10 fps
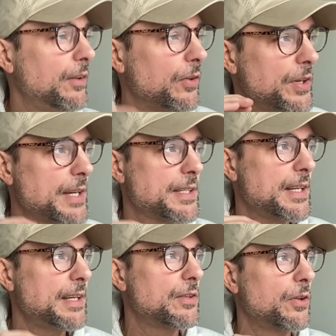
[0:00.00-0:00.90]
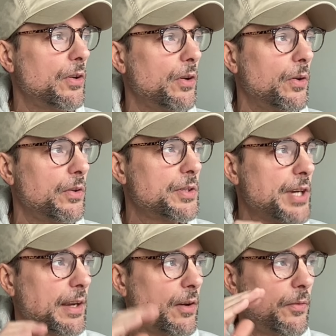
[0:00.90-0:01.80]
You just need to
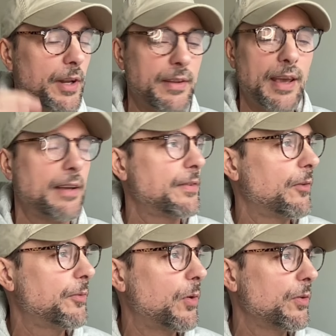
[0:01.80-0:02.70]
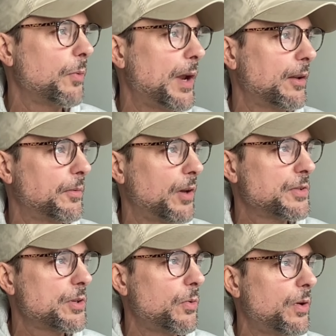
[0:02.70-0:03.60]
check over the text, of course. Welcome to our
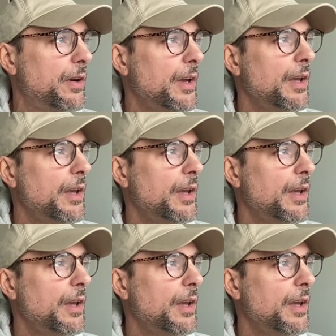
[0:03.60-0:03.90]
store.